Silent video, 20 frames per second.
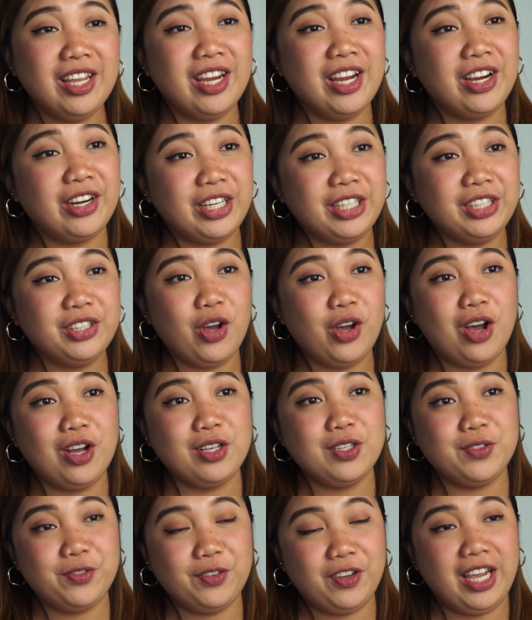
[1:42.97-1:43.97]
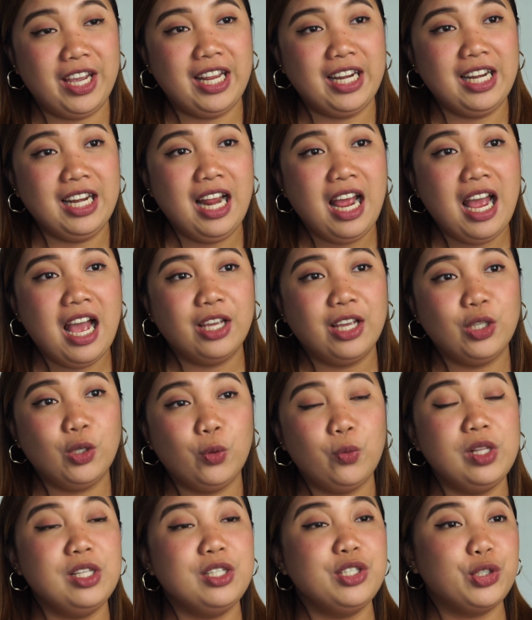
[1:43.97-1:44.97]
here in Ausphin, you
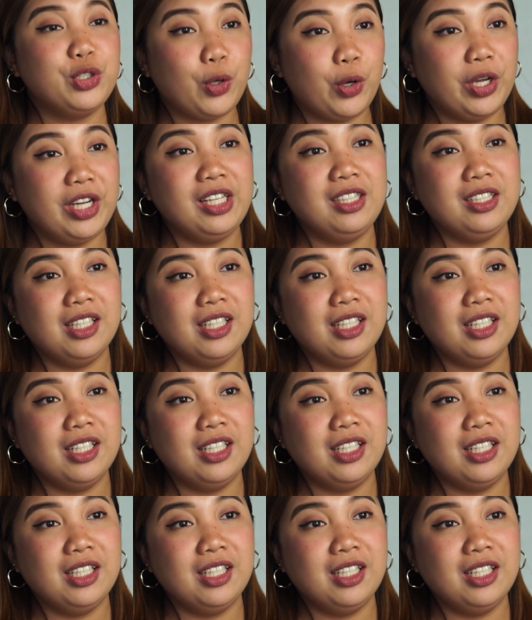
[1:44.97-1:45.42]
will enjoy a